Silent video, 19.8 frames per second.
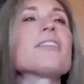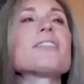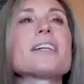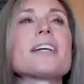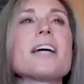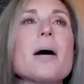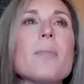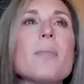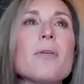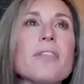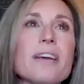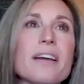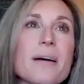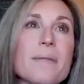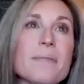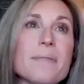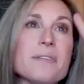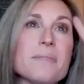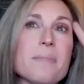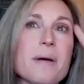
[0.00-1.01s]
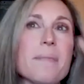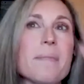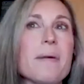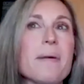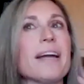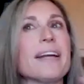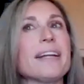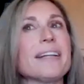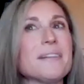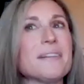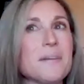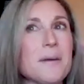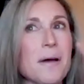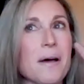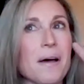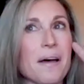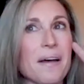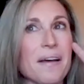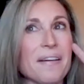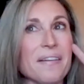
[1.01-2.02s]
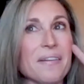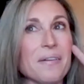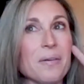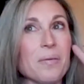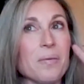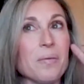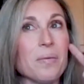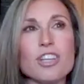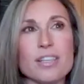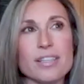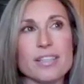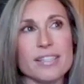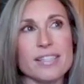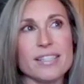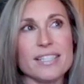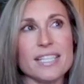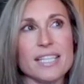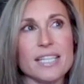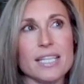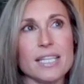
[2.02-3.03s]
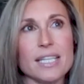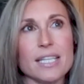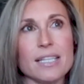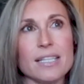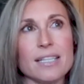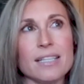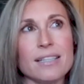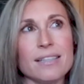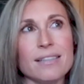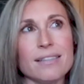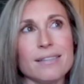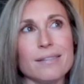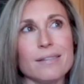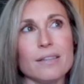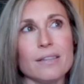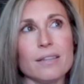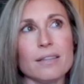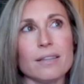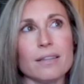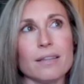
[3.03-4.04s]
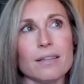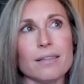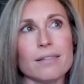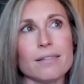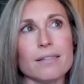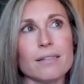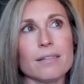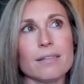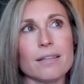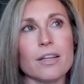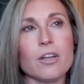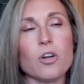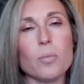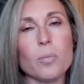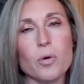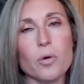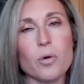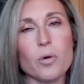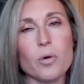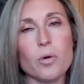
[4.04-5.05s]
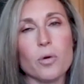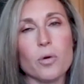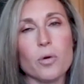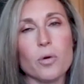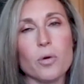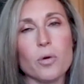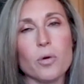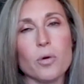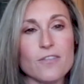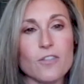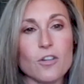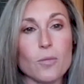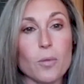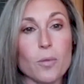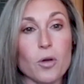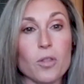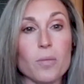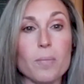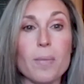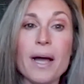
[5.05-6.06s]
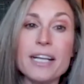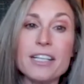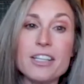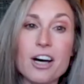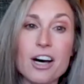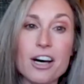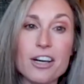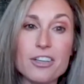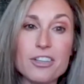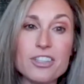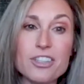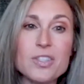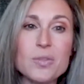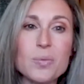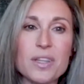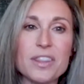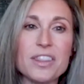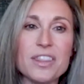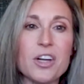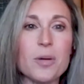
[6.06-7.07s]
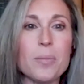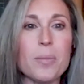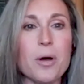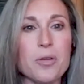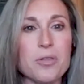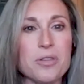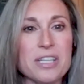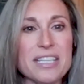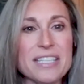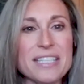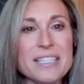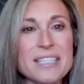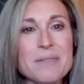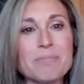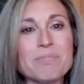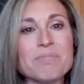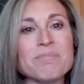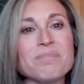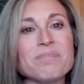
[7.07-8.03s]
There's a couple that come to my mind. I just did little sessions for both my daughters with their ponies.